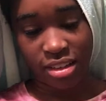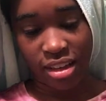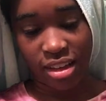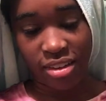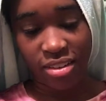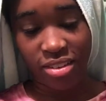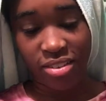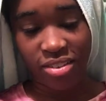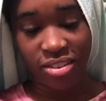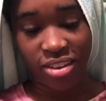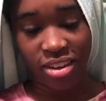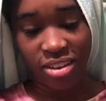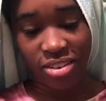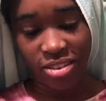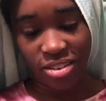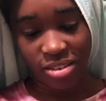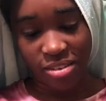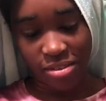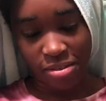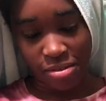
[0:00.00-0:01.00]
I don't even know how to.
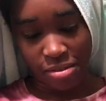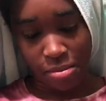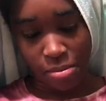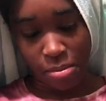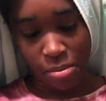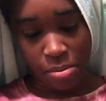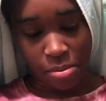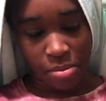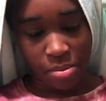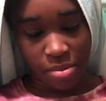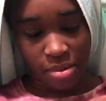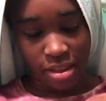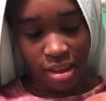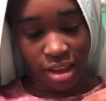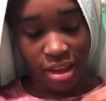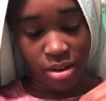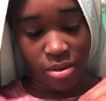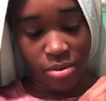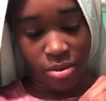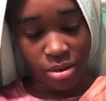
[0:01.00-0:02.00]

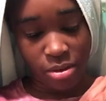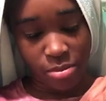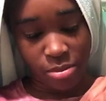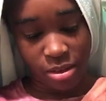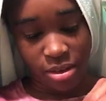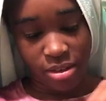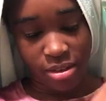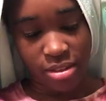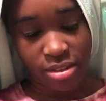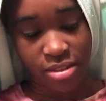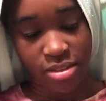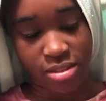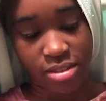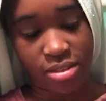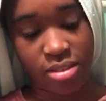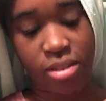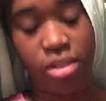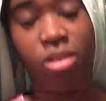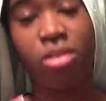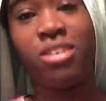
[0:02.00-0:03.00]
I don't want to break this.
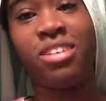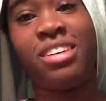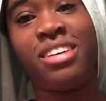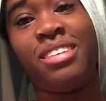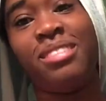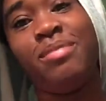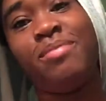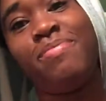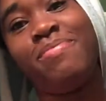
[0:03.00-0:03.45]
Oh, okay.